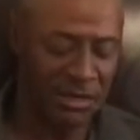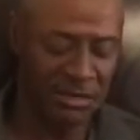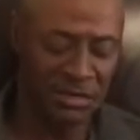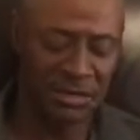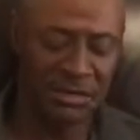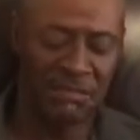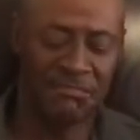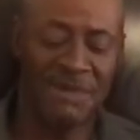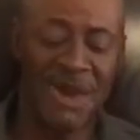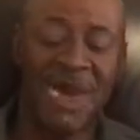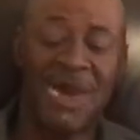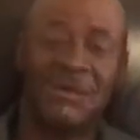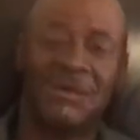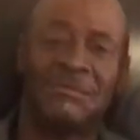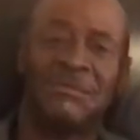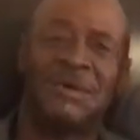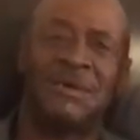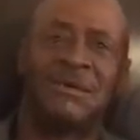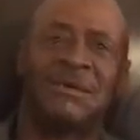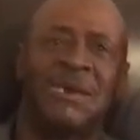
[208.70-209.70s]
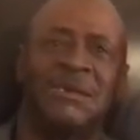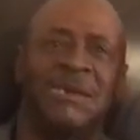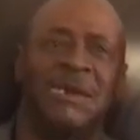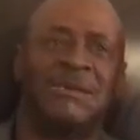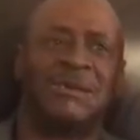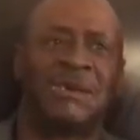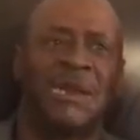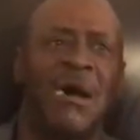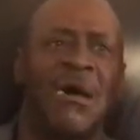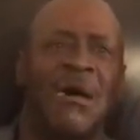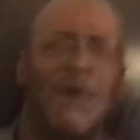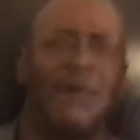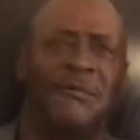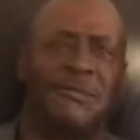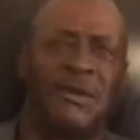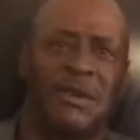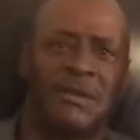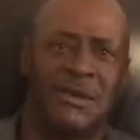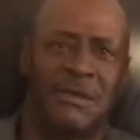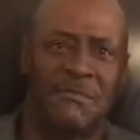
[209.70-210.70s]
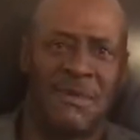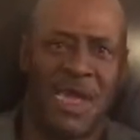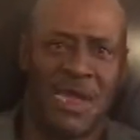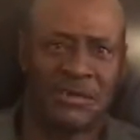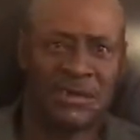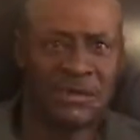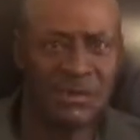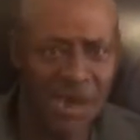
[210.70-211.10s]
because the vitamins are dissolved in the bitch.